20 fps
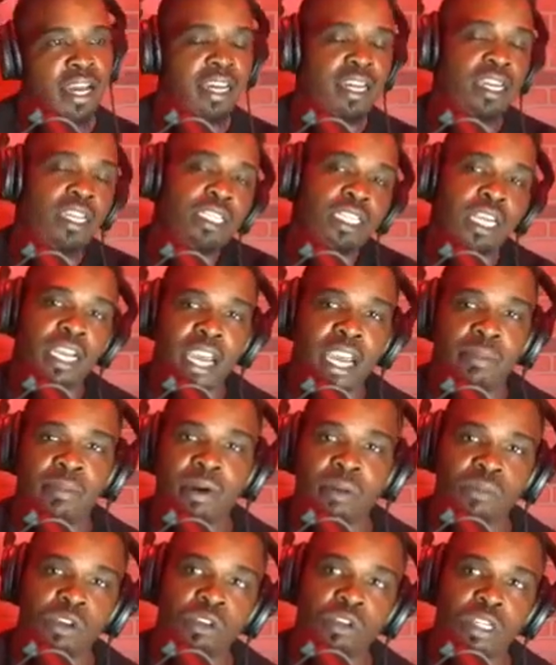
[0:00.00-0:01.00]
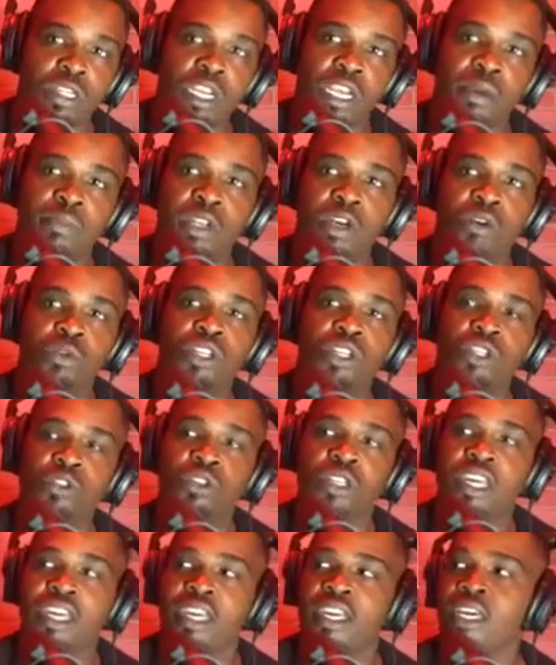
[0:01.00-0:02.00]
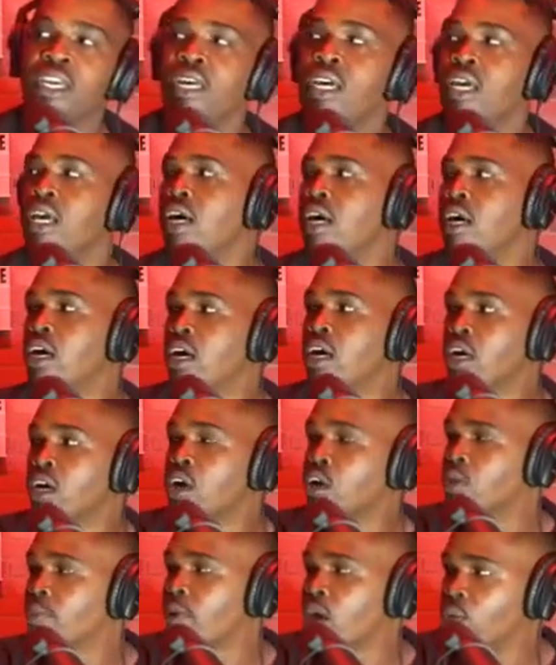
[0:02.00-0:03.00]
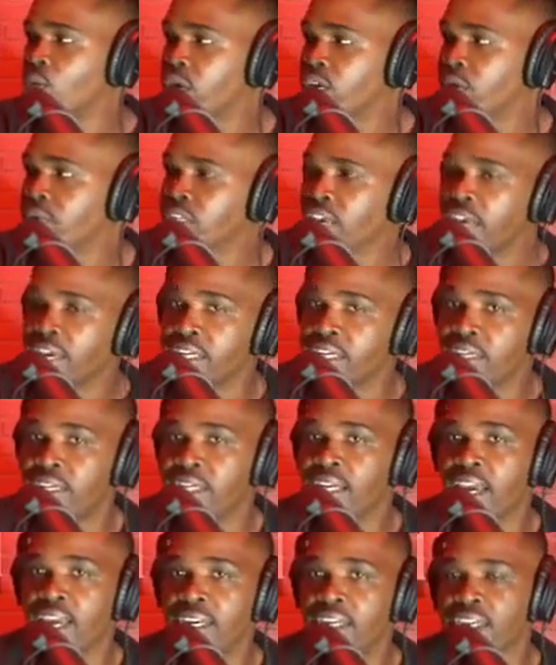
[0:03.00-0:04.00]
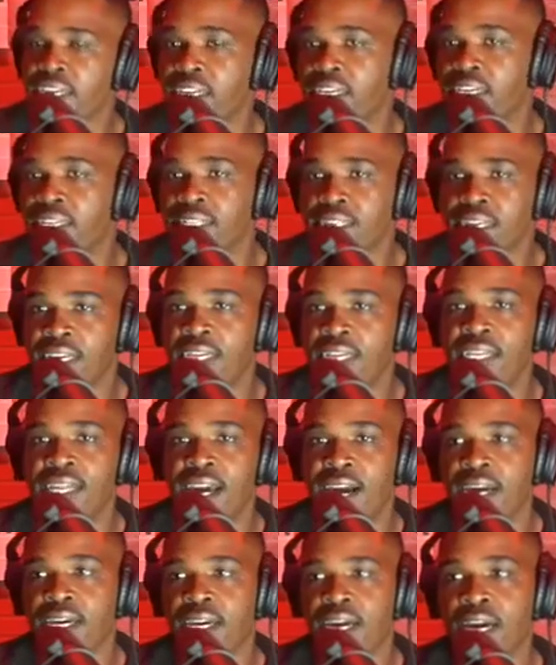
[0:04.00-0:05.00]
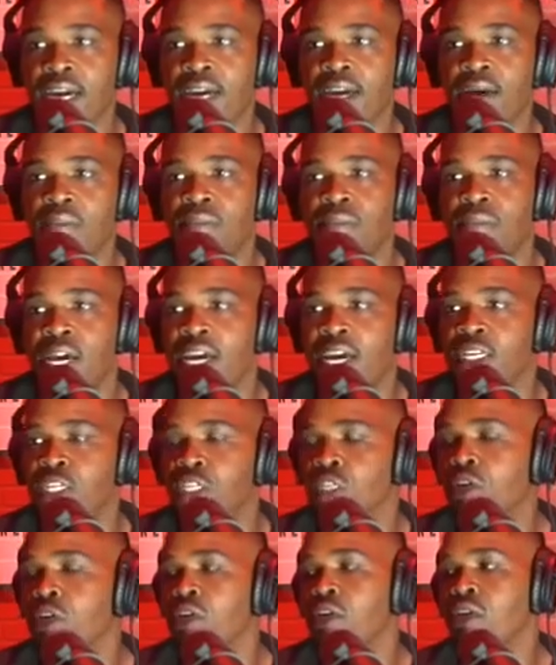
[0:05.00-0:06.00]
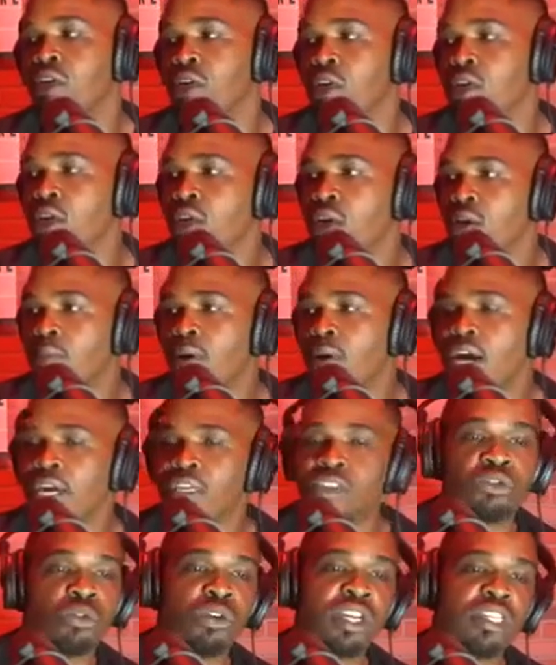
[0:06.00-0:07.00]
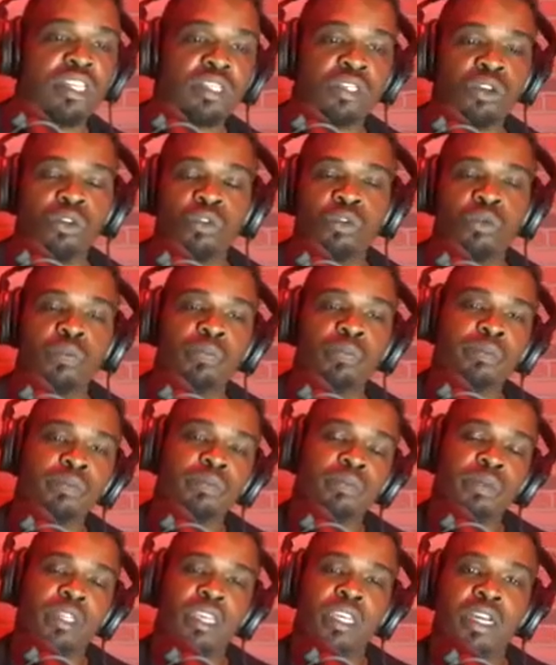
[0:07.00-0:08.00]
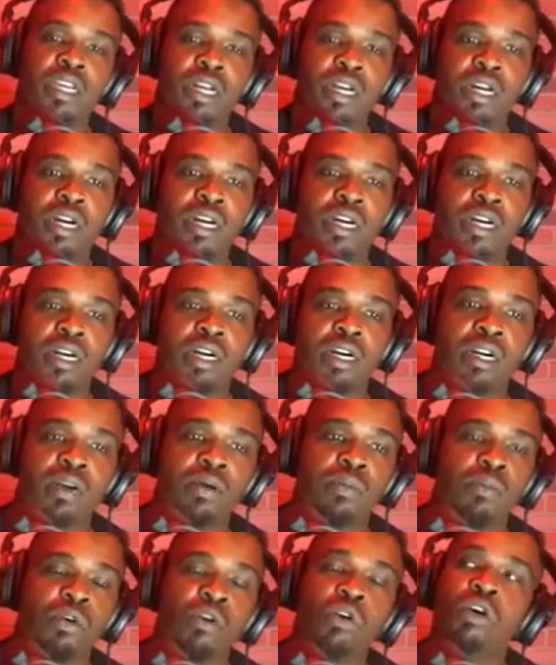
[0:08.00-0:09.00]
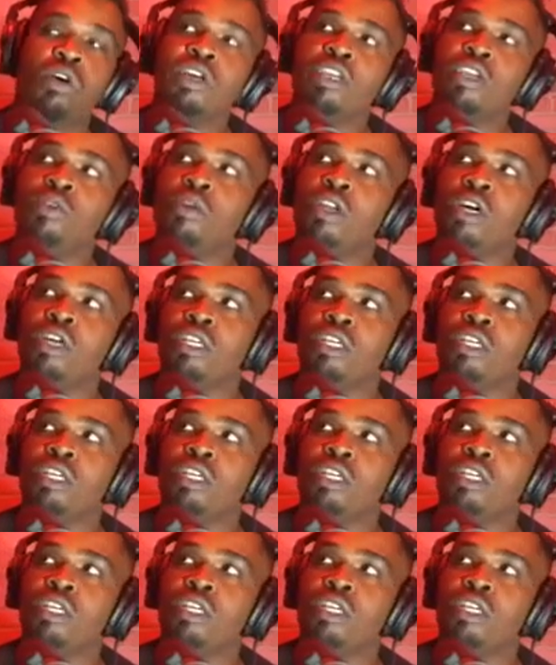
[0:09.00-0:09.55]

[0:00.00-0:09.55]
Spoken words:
Check out my music. Let me know what you think. Go to my website, goodcakeent.com, buy a shirt, buy a sweatsuit, or get with Uncle